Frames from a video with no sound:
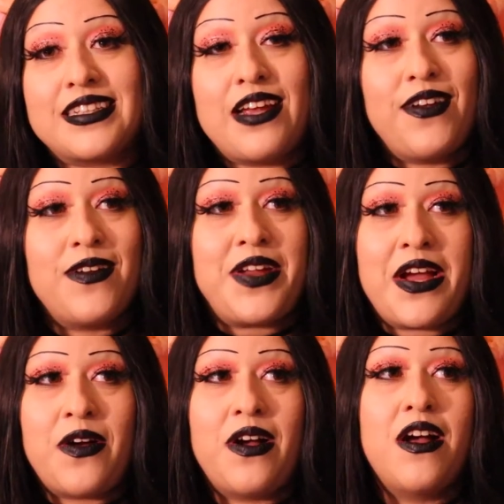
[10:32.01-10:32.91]
I found
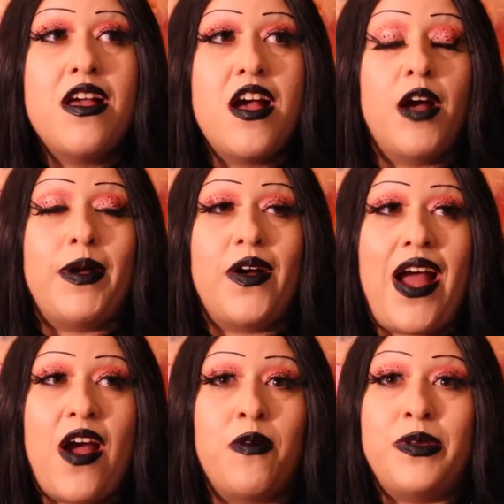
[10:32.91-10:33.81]
out about
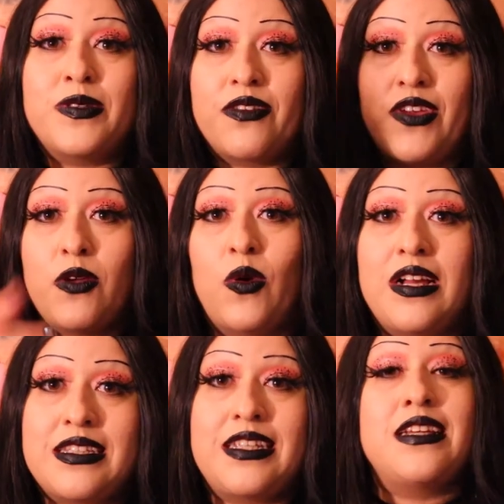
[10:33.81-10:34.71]
how abusive he
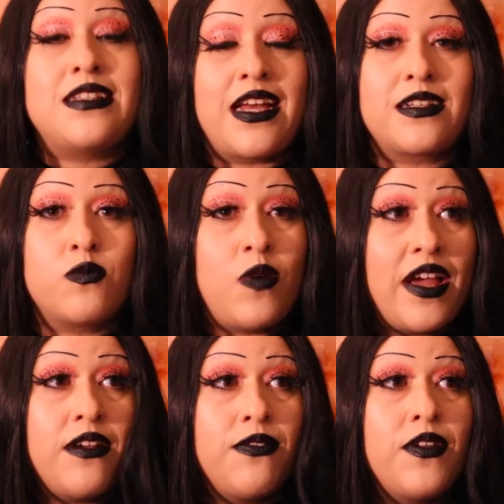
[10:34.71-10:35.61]
was to his
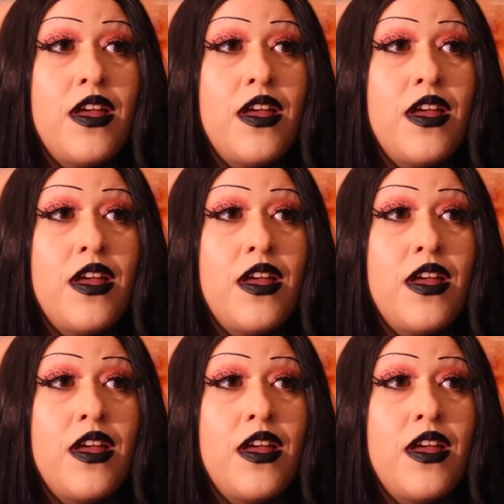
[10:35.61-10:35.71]
ex-wife,